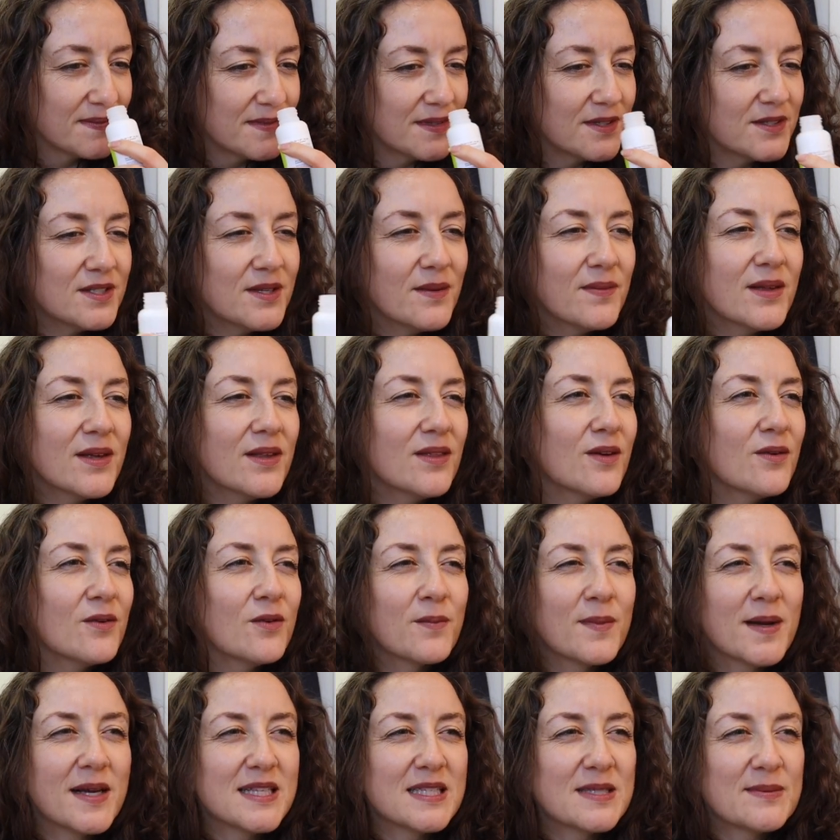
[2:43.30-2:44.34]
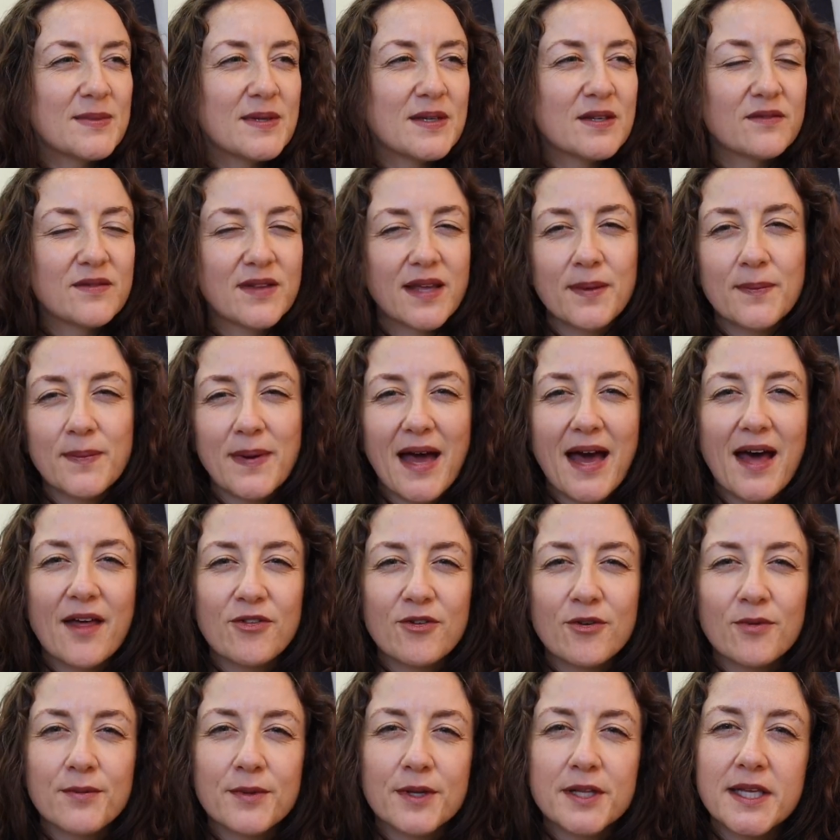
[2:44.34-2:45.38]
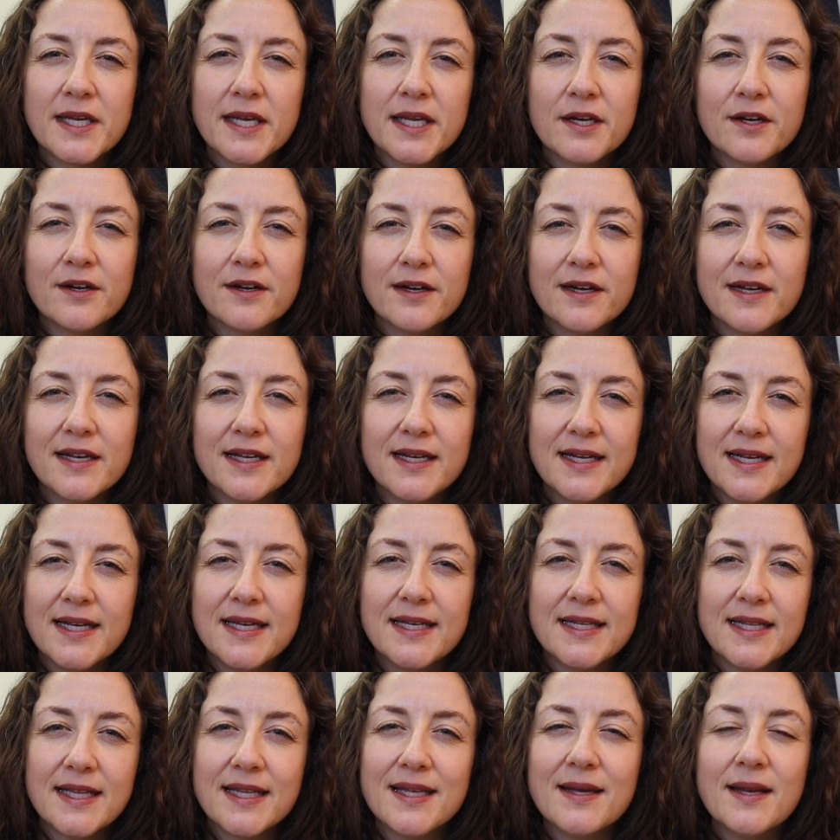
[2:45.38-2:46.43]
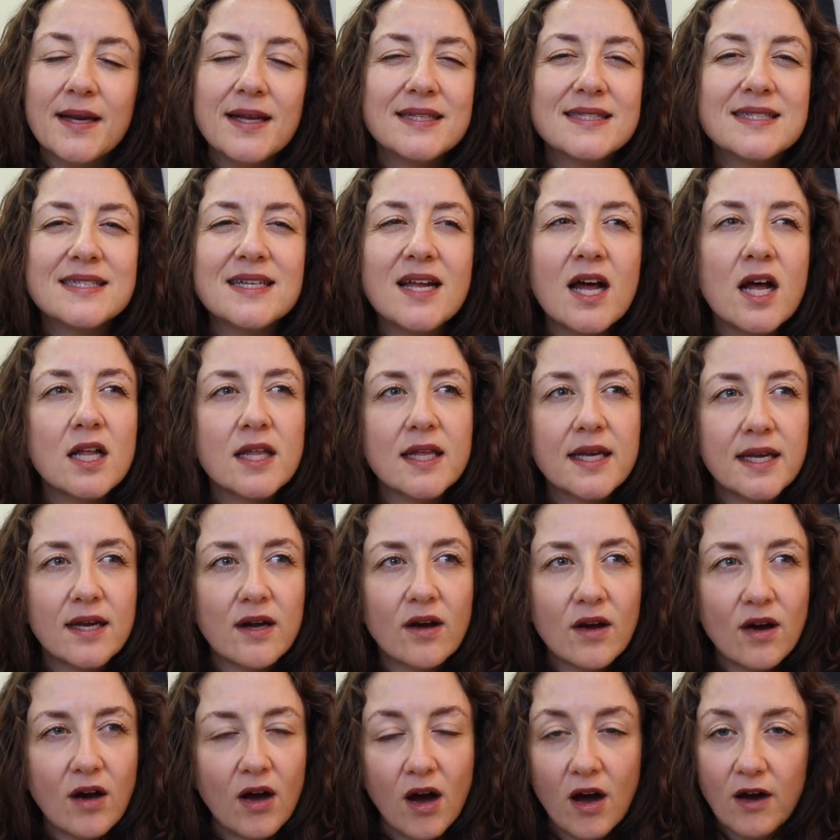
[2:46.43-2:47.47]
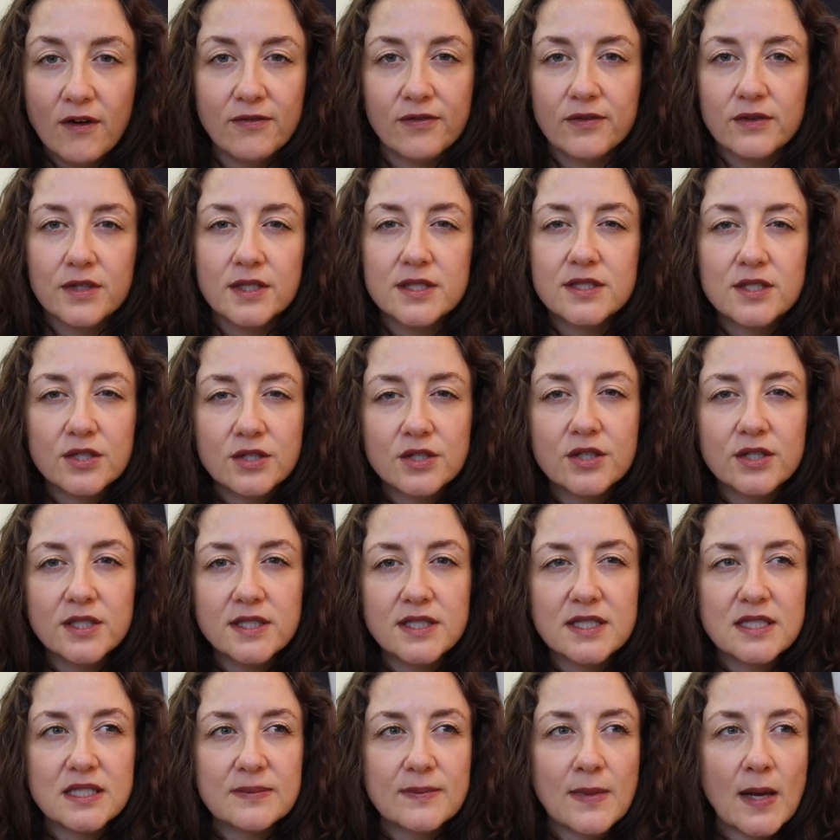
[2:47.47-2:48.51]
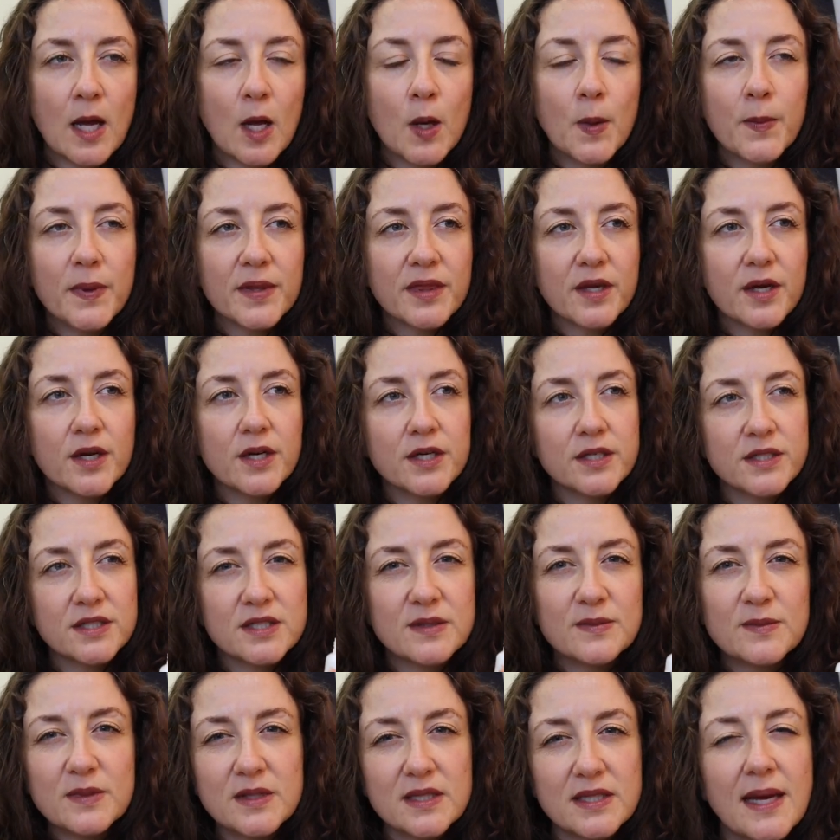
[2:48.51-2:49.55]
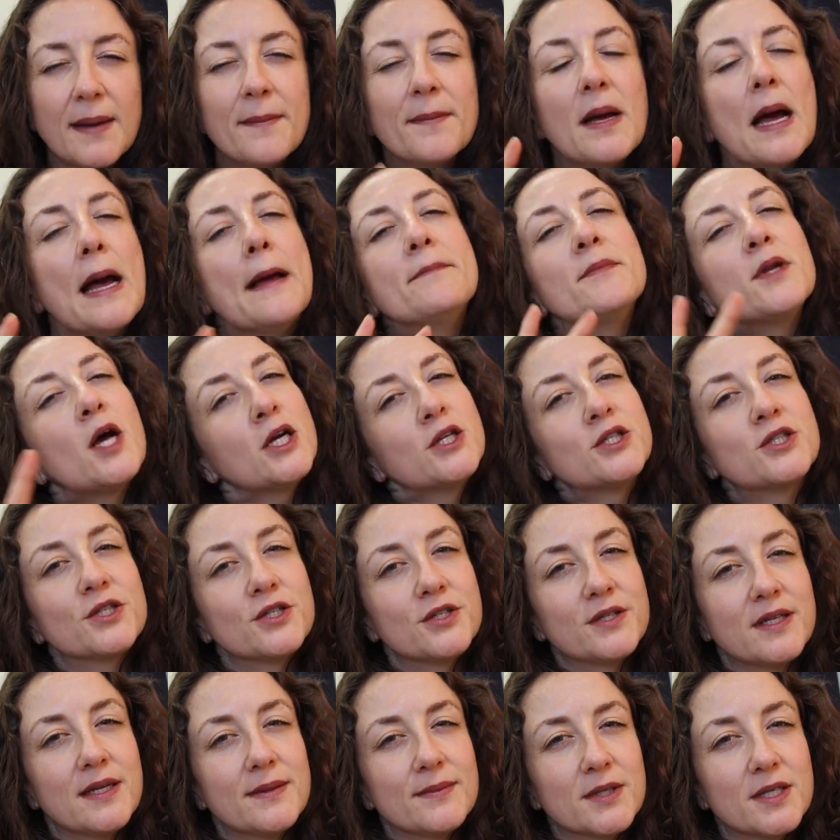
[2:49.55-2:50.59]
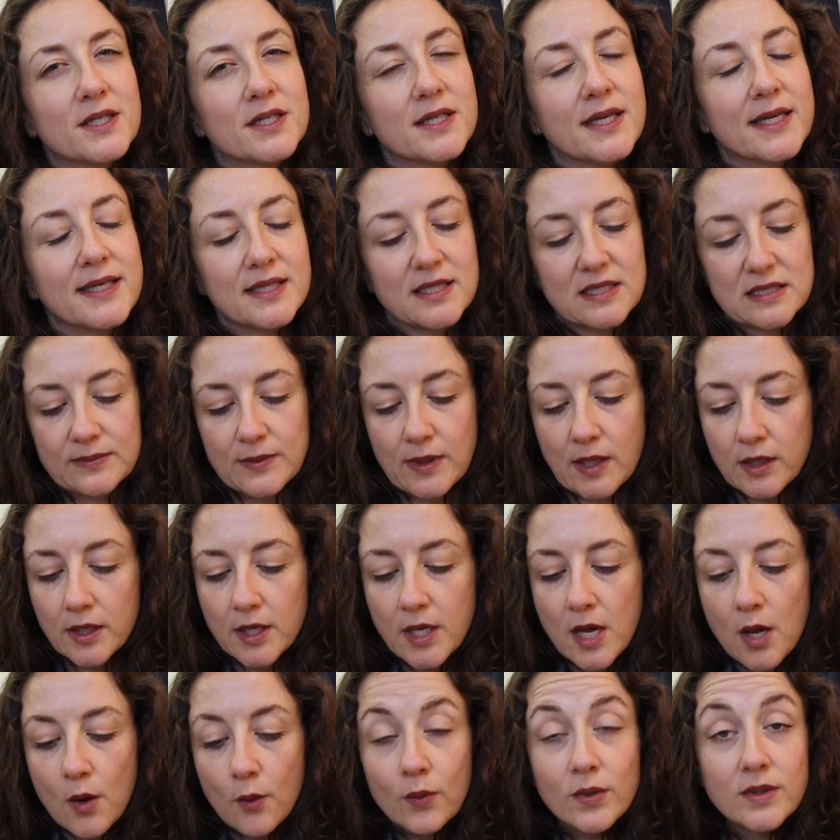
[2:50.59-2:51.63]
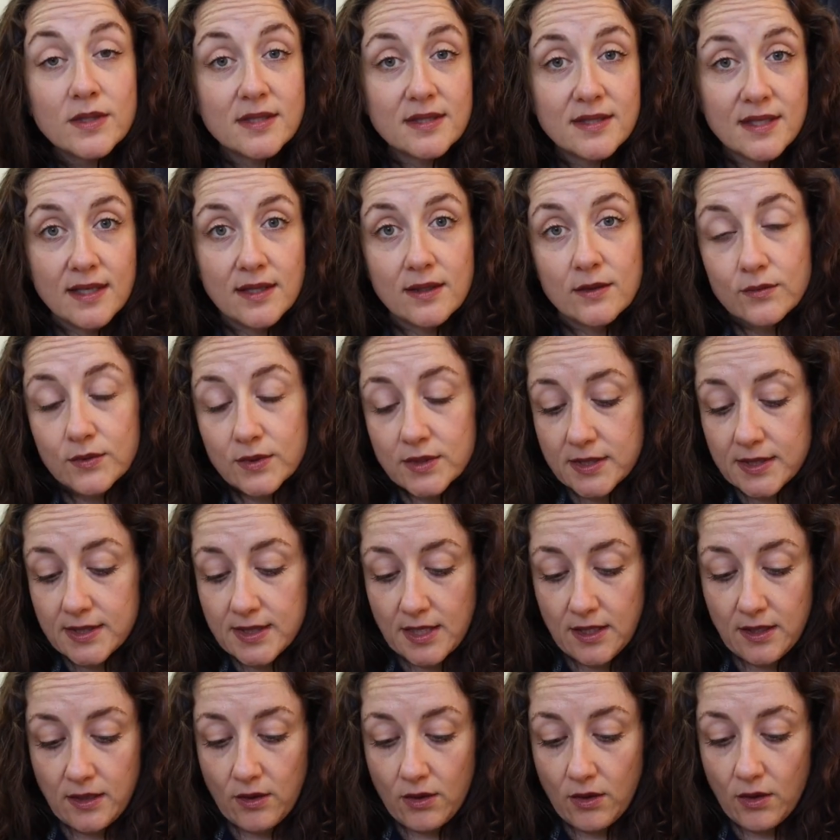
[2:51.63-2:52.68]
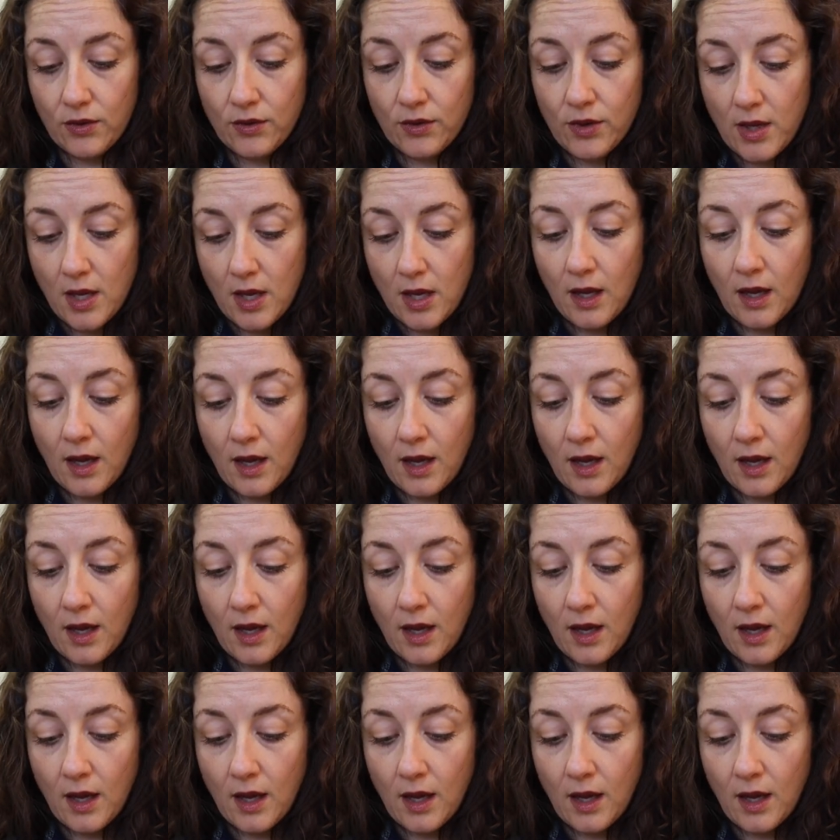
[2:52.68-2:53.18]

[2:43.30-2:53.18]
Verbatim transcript: there's something that reminds me of like bathroom cleaner in it, and it's not like awful, it's a good smell, but there are some, I'm, I'm not sure that I'm gonna like the smell. We'll see, we'll see though.